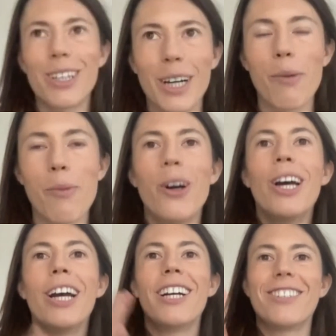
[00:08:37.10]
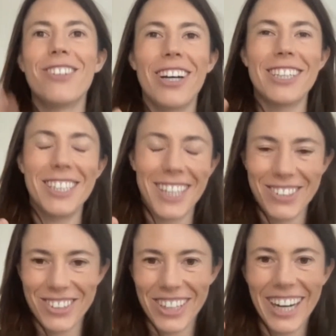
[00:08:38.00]
terrible. It's not
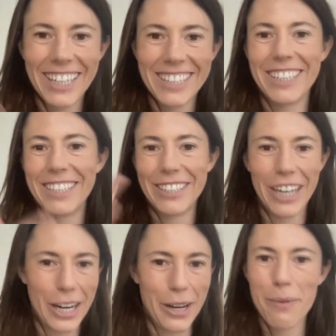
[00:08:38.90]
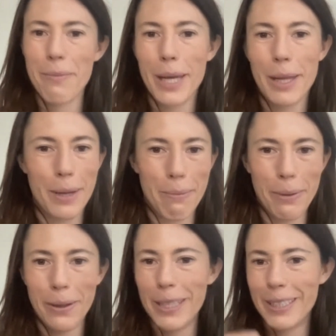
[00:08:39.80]
decentralized. It's not owned by the
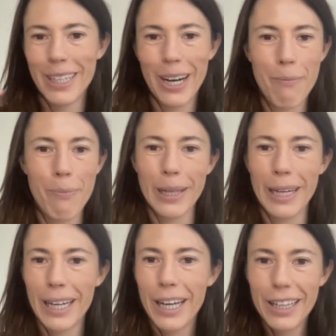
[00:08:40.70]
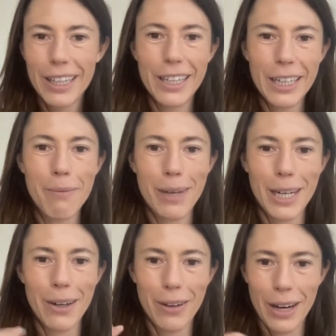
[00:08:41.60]
people. It's not, but like the thing that
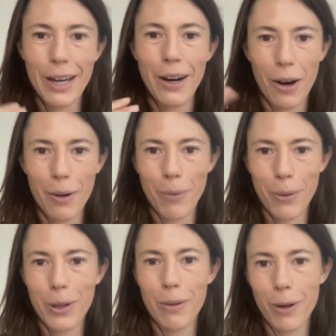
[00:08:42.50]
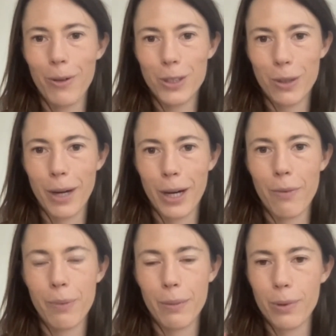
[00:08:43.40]
might net onboard the most amount of
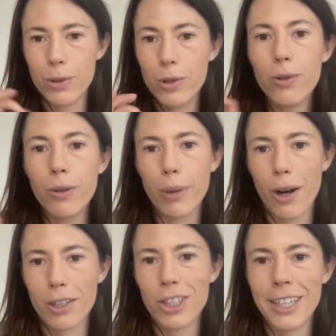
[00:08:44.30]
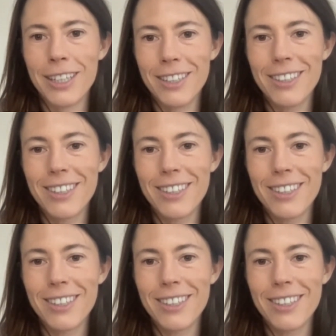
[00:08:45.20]
people to the blockchain